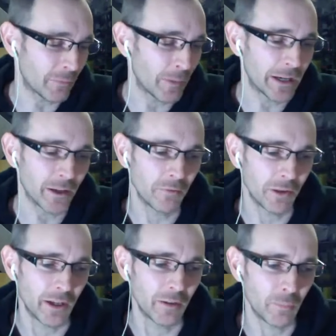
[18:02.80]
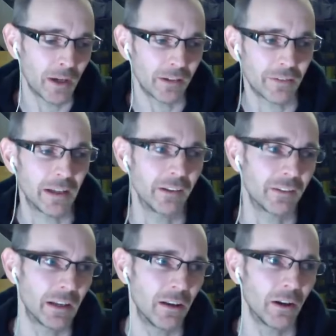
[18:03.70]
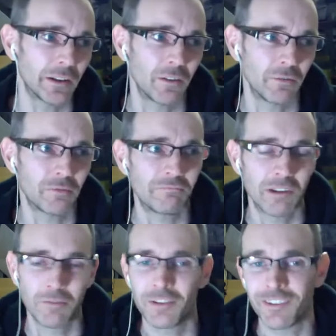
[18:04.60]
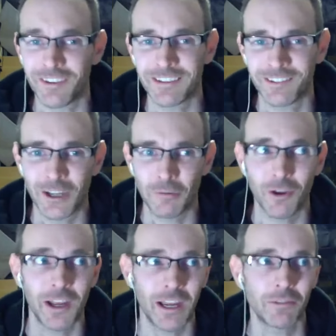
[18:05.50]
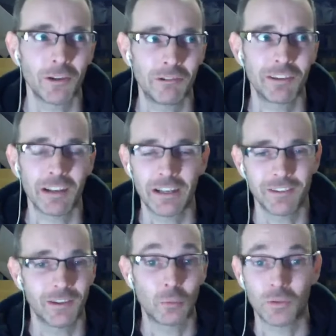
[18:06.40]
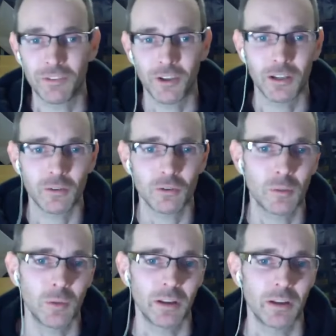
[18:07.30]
made over the years make sense in light of revisiting stuff that I have done recently since we've started talking about it.